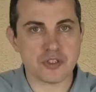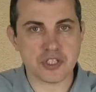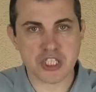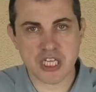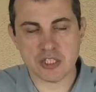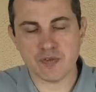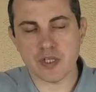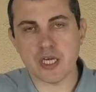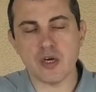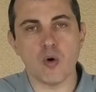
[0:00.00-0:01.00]

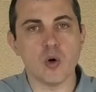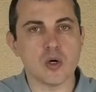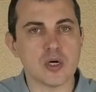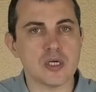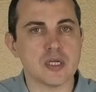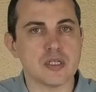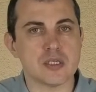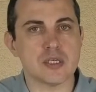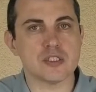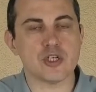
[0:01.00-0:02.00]
successfully or
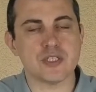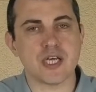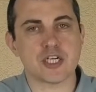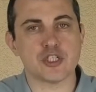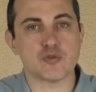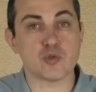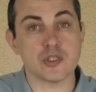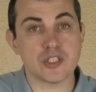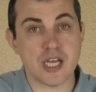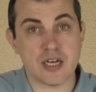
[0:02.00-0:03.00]
the transaction
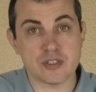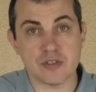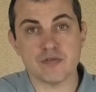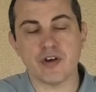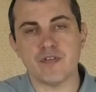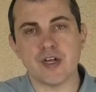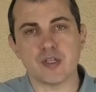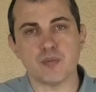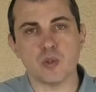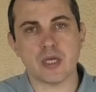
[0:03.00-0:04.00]
runs out of
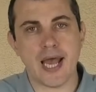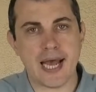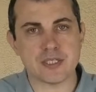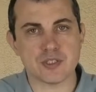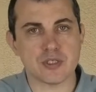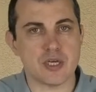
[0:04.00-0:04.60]
available gas,